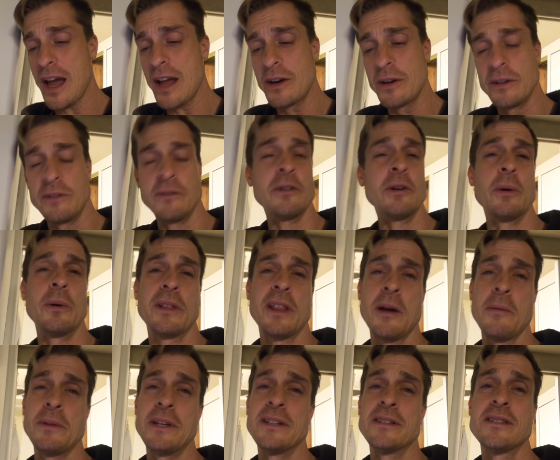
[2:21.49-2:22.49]
I don't even know what
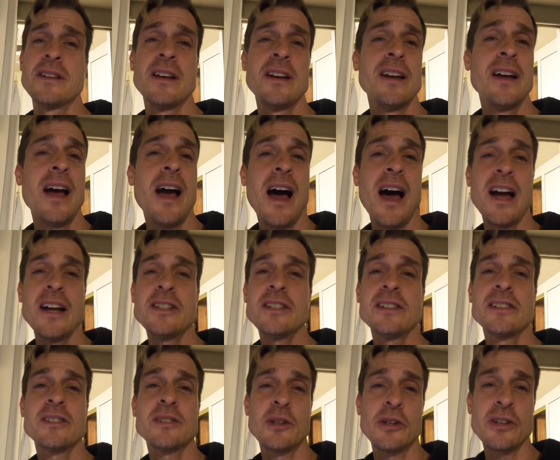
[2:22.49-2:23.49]
that means. I
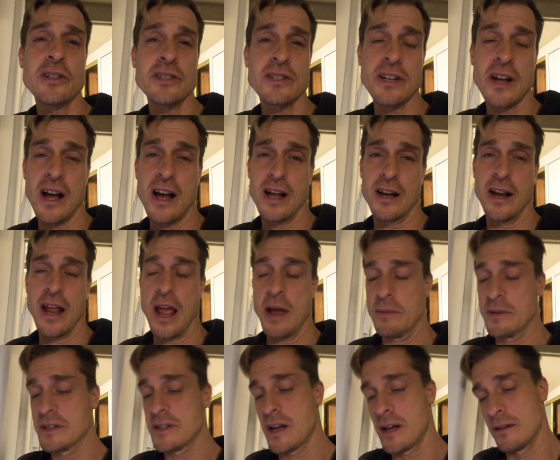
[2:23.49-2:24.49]
just searched on
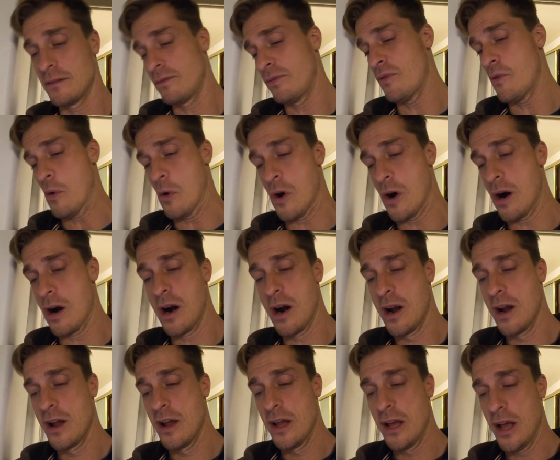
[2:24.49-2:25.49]
Amazon for
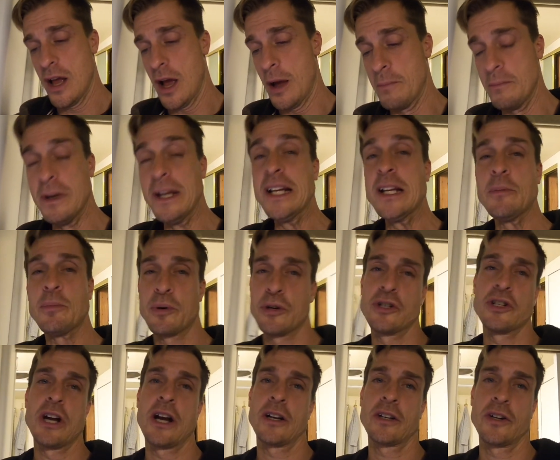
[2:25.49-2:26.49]
a mini
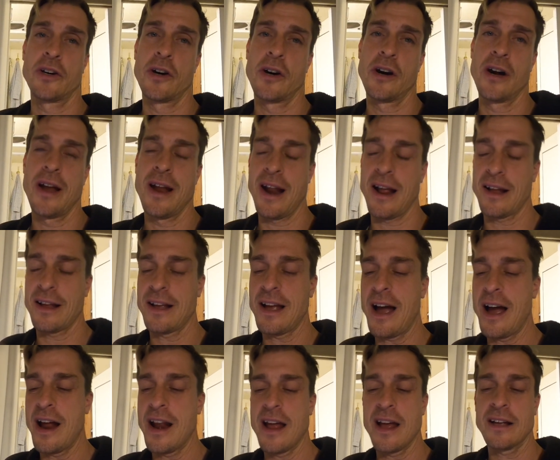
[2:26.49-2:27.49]
projector and I
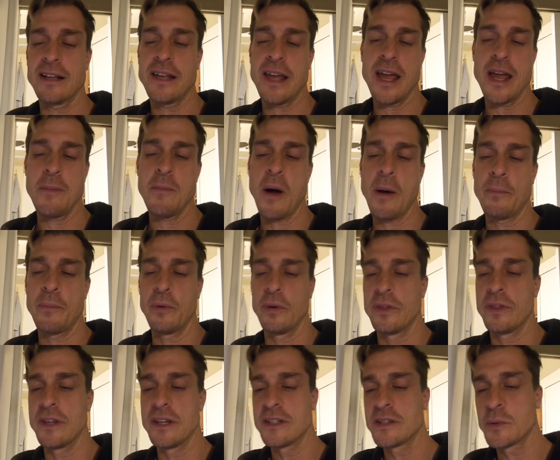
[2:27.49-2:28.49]
kind of came up
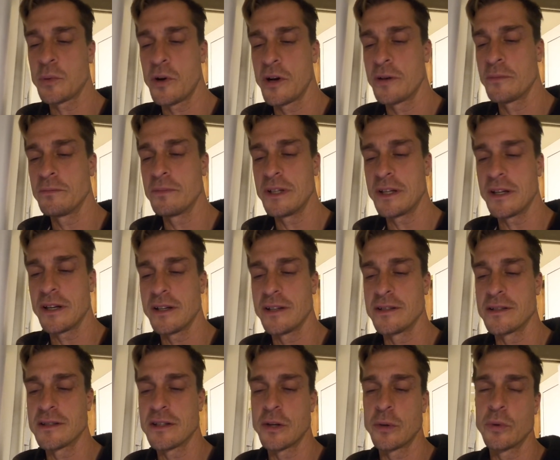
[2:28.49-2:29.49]
with this one
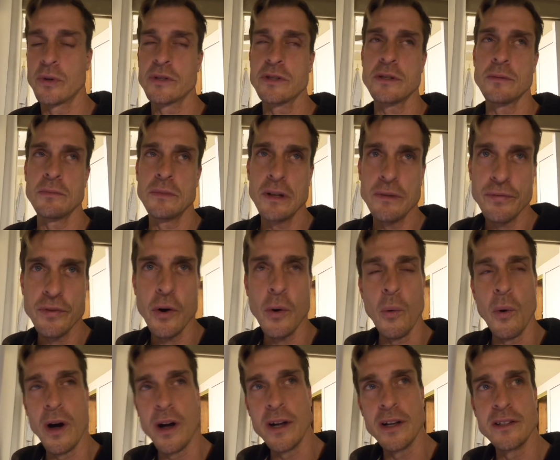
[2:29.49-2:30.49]
because there were some different
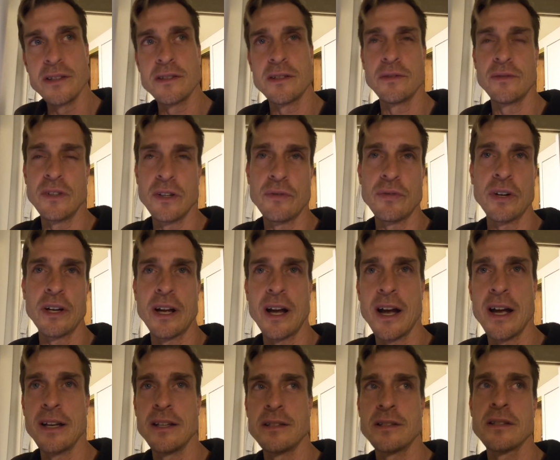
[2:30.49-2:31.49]
ones of different
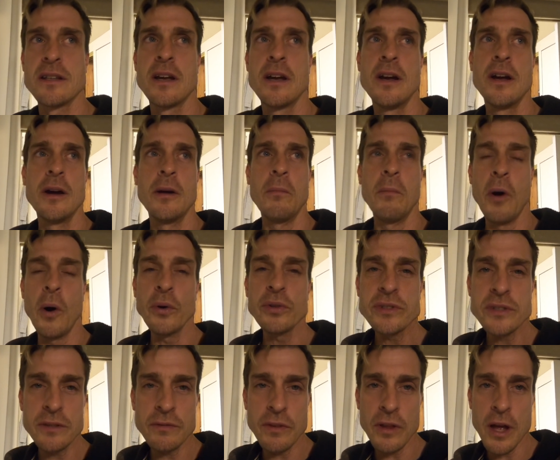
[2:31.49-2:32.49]
kinds
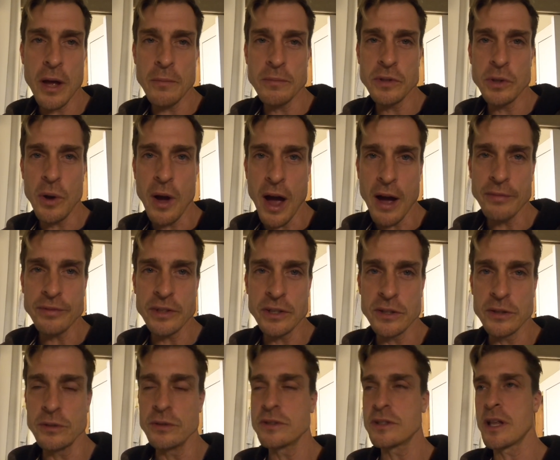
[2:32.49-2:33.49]
most of them you have to
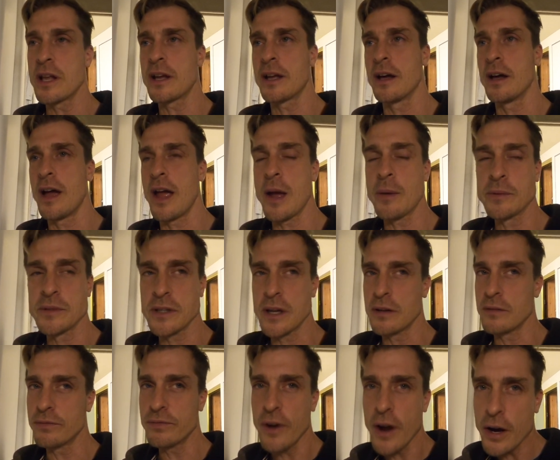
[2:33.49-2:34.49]
use like an
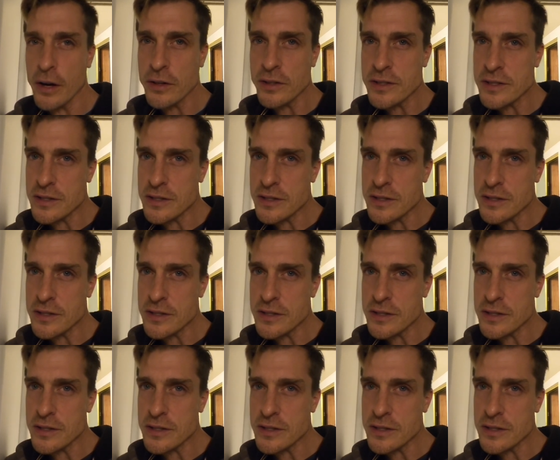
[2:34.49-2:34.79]
Amazon Fire